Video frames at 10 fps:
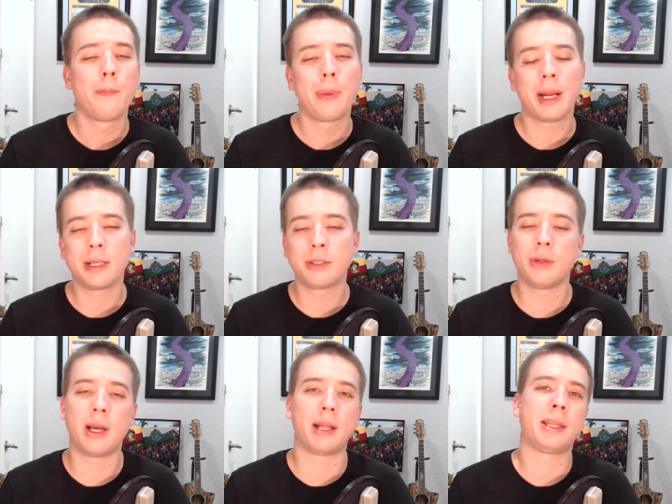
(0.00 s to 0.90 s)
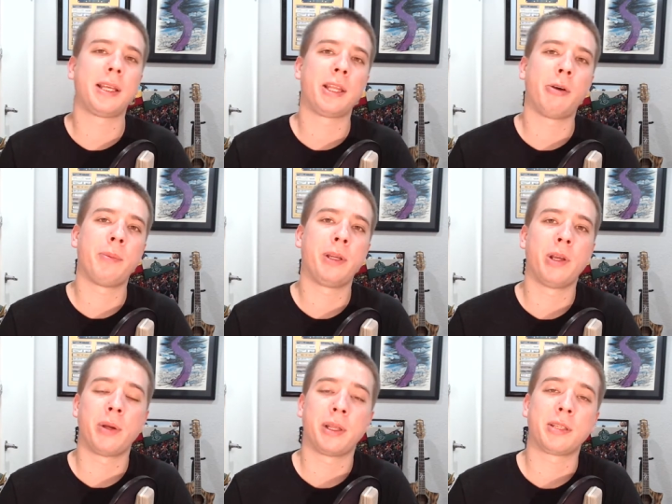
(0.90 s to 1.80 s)
but I do not think they'll be
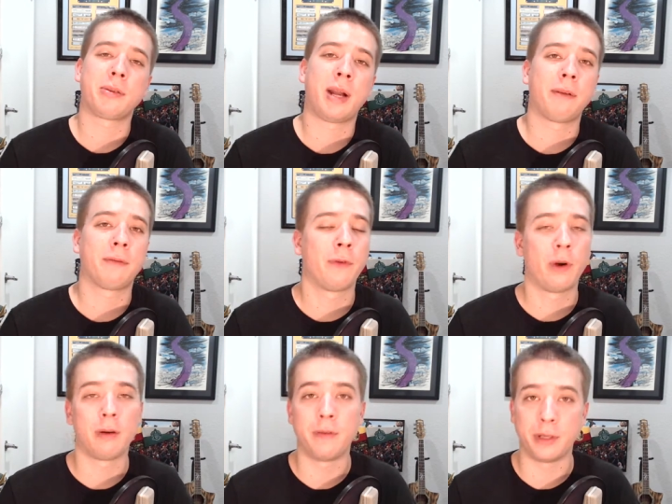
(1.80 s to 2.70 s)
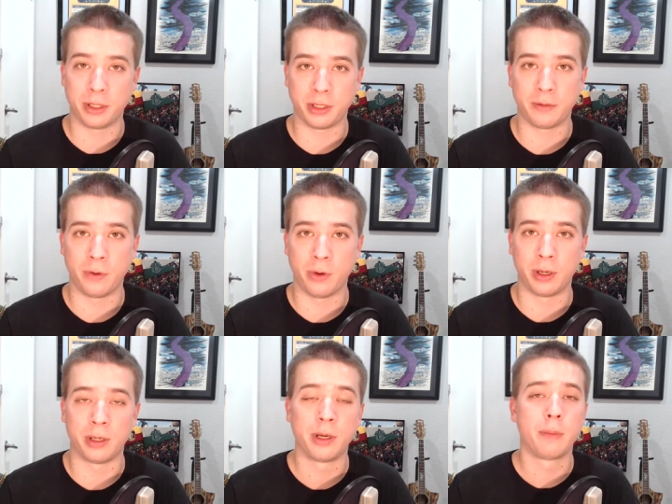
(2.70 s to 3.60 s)
going this route for Avengers 4.